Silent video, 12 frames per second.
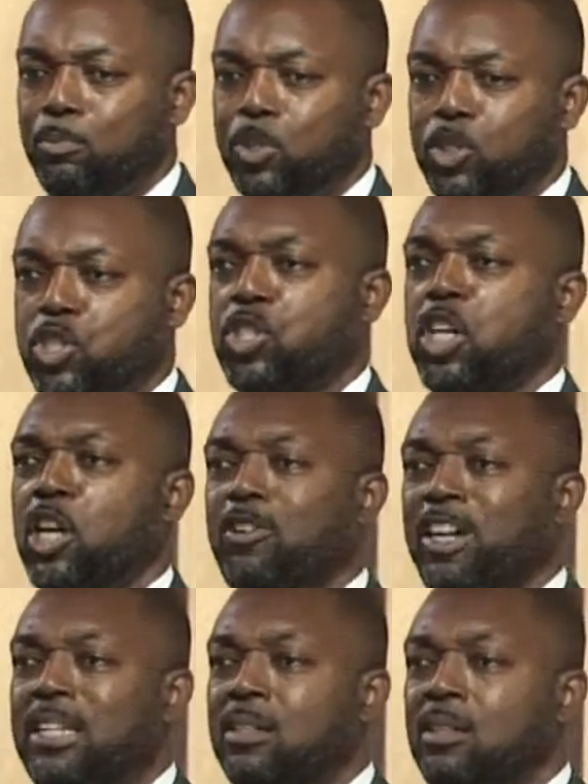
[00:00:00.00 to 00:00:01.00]

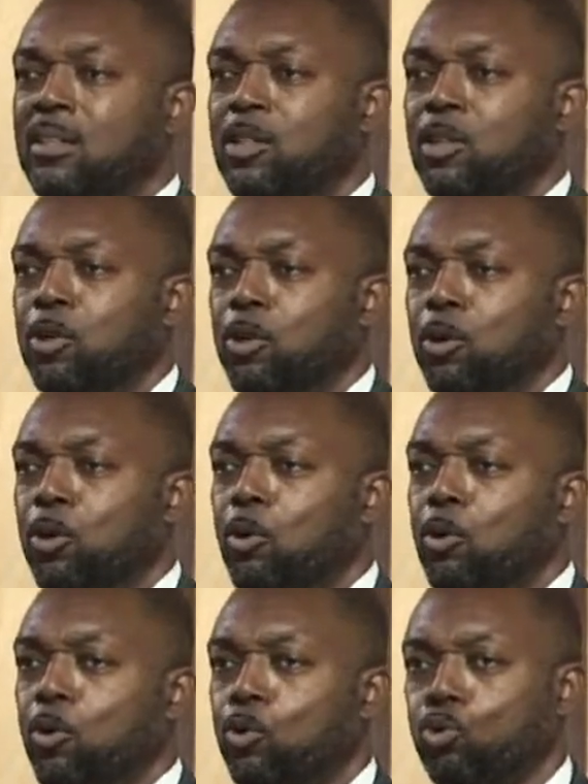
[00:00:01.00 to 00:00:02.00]
sharing
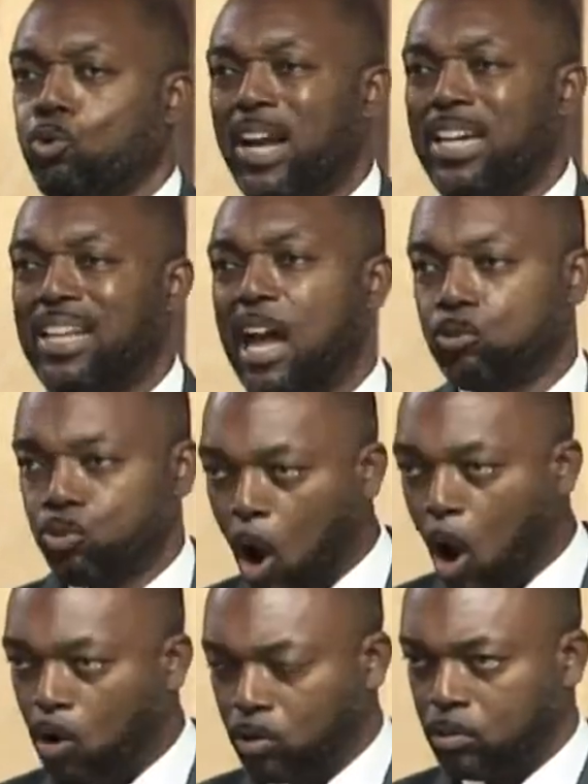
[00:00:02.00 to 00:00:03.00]
right and
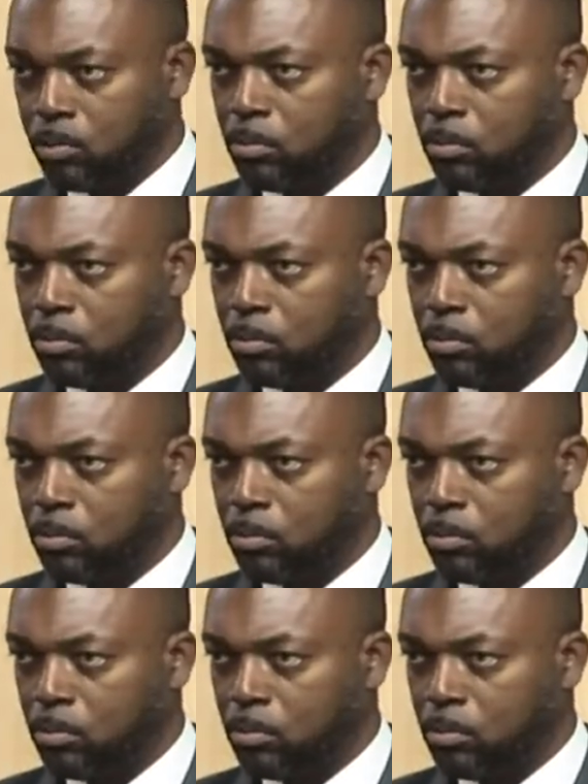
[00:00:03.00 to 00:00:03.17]
wrong,